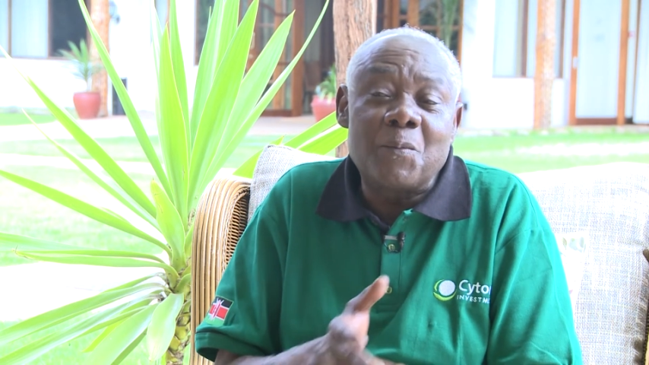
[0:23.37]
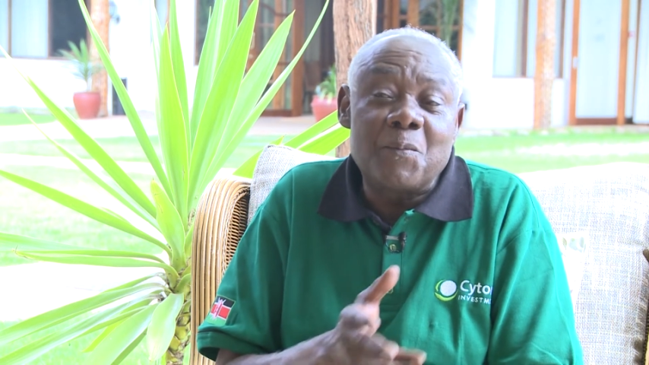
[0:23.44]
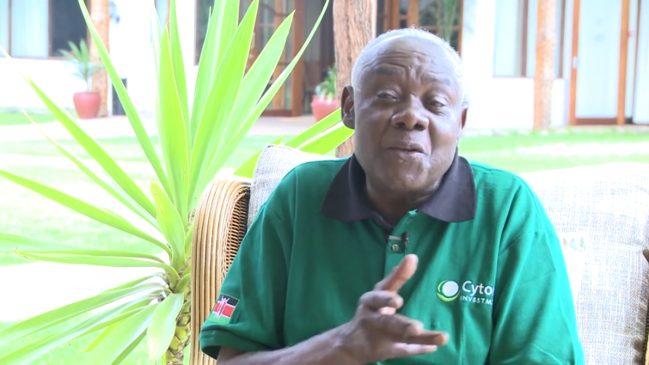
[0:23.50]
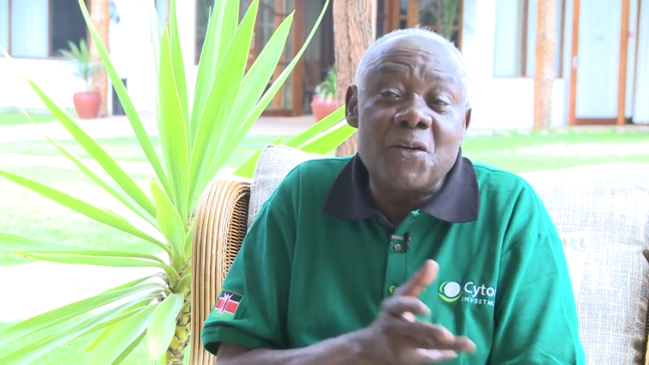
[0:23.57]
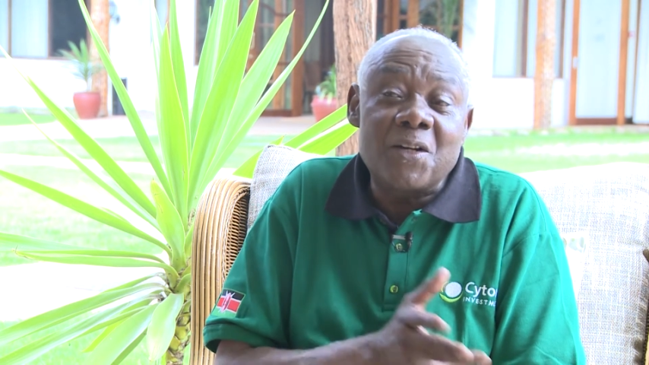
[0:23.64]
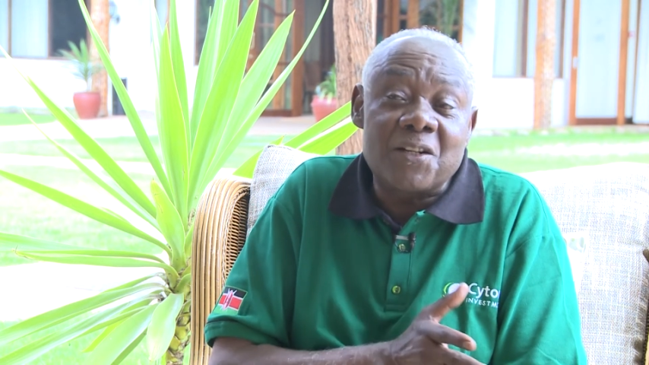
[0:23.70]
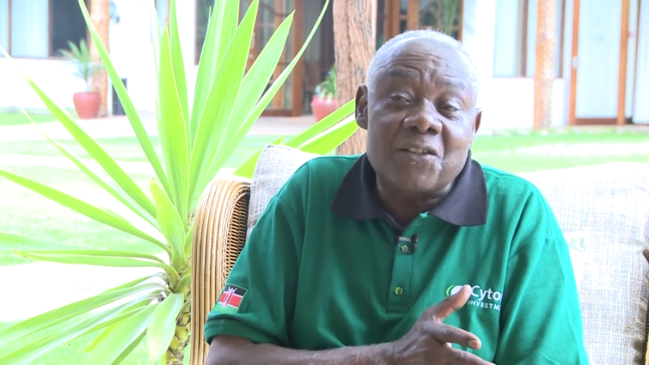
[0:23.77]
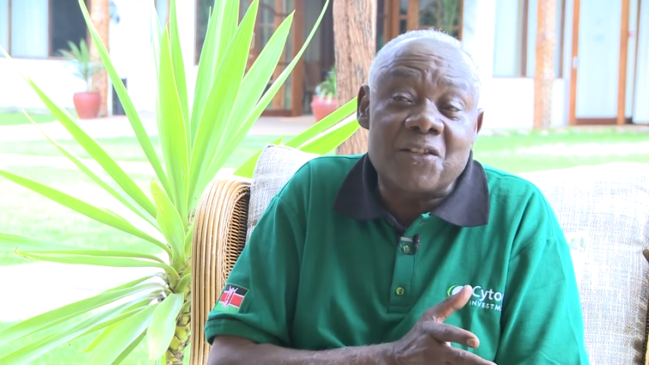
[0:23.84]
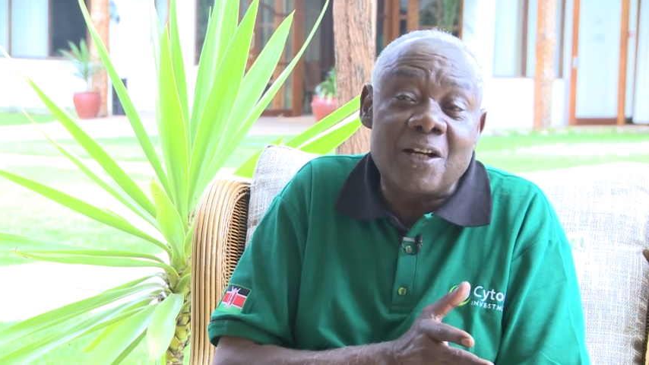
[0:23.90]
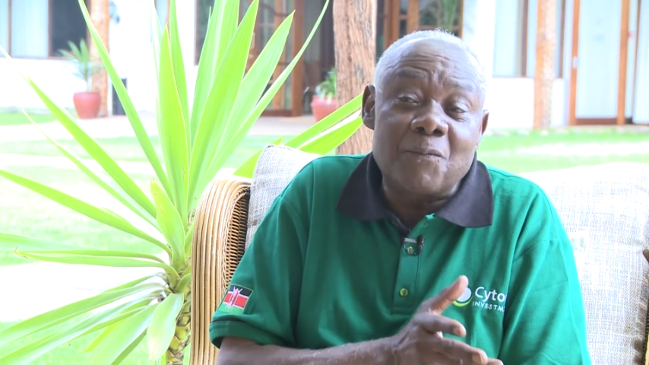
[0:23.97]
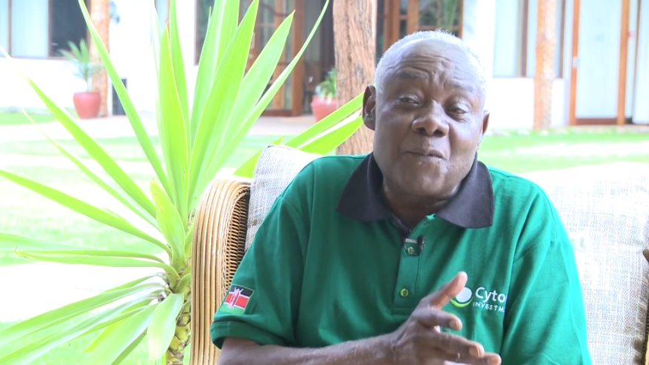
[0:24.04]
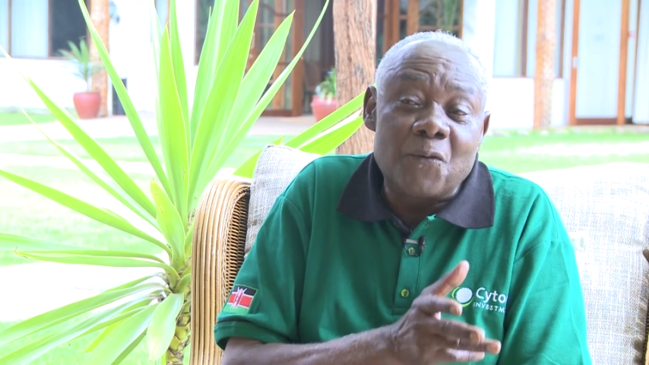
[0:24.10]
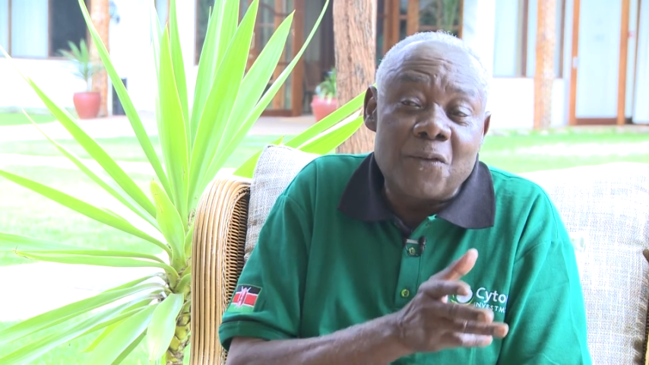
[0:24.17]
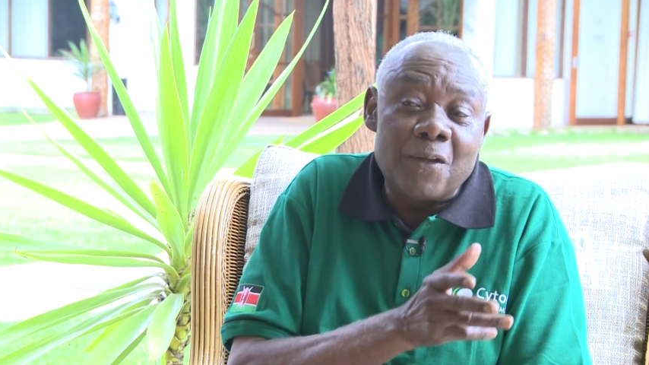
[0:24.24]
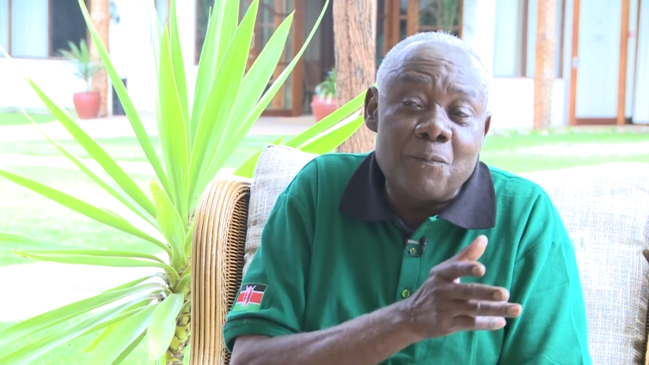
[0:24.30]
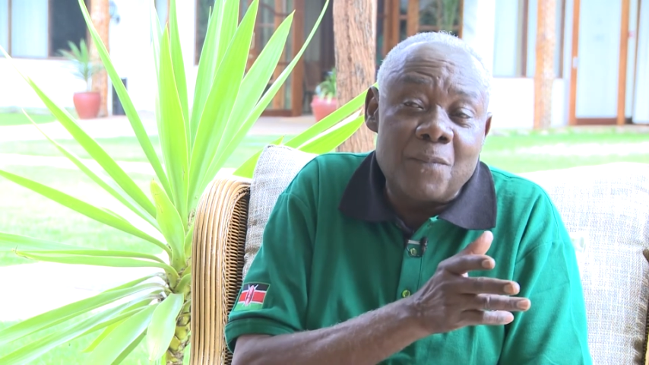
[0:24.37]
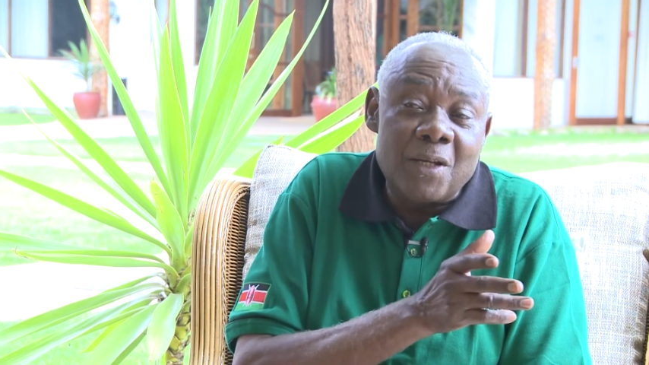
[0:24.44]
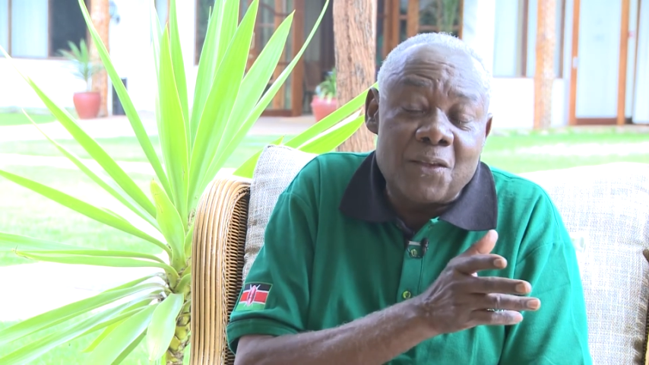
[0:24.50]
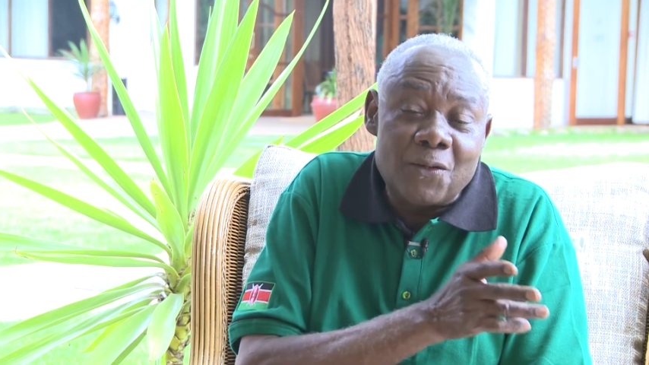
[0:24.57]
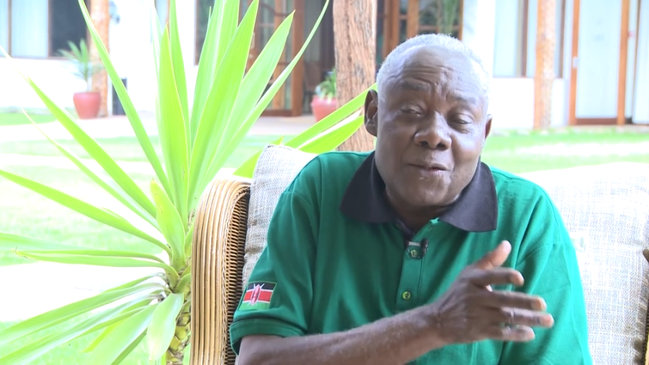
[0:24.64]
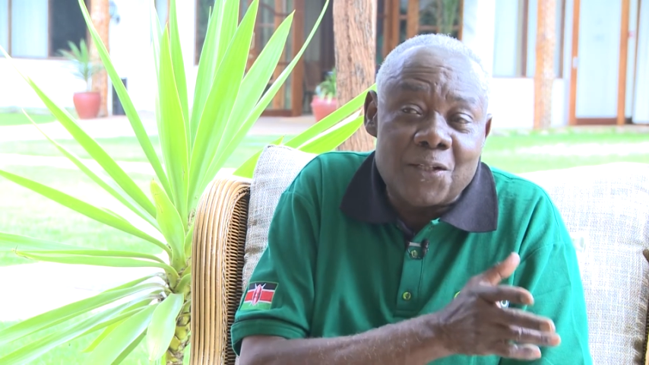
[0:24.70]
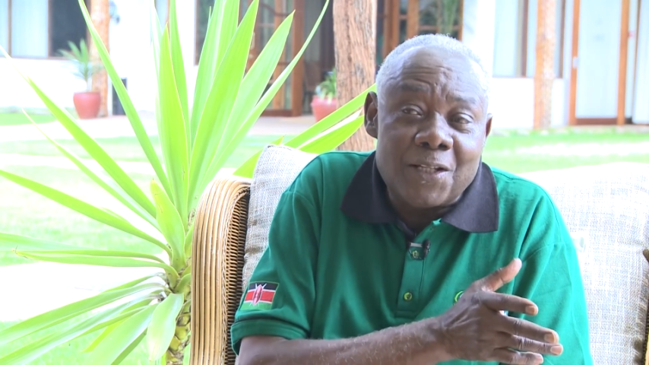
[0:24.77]
emulate some of the
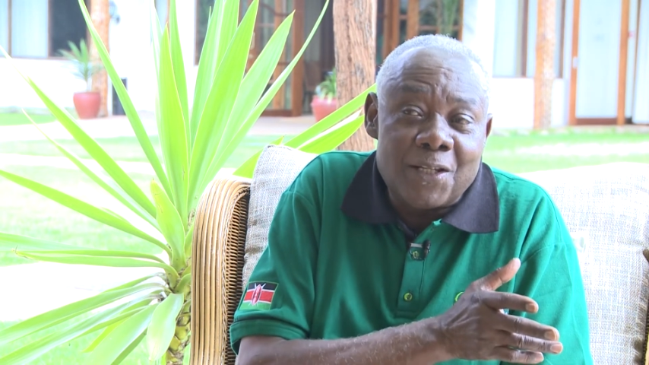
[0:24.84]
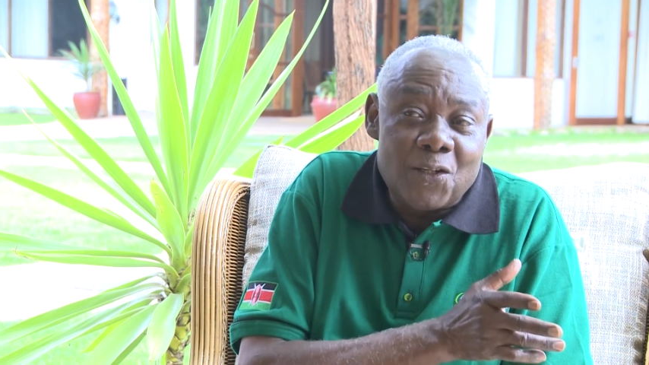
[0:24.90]
methods